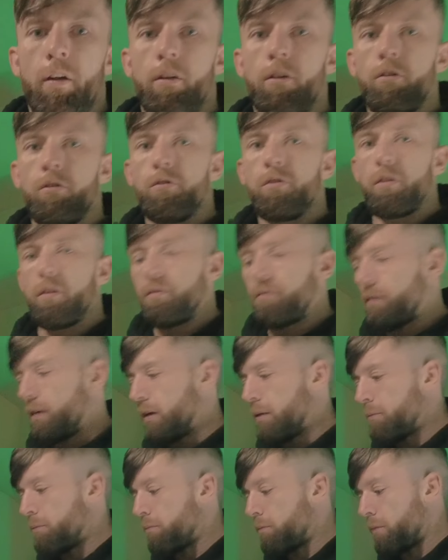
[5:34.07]
usually
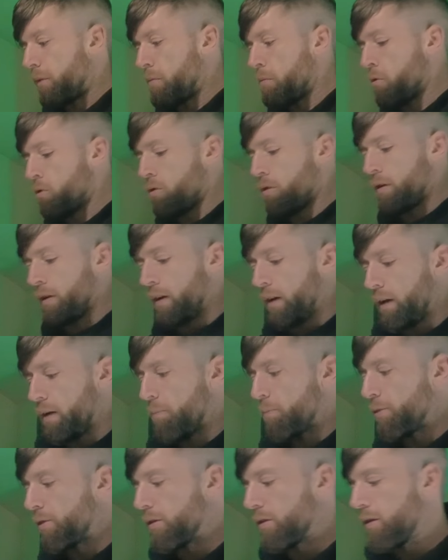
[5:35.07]
film my morning
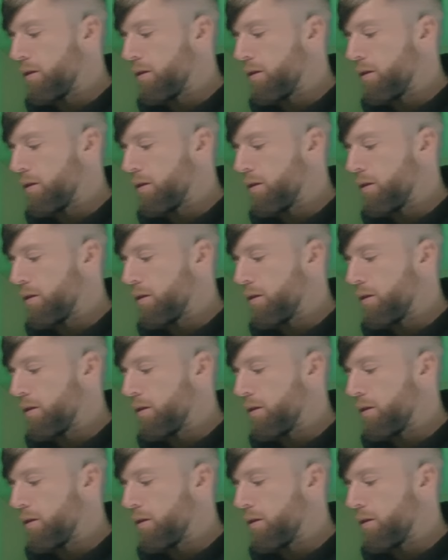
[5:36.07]
clips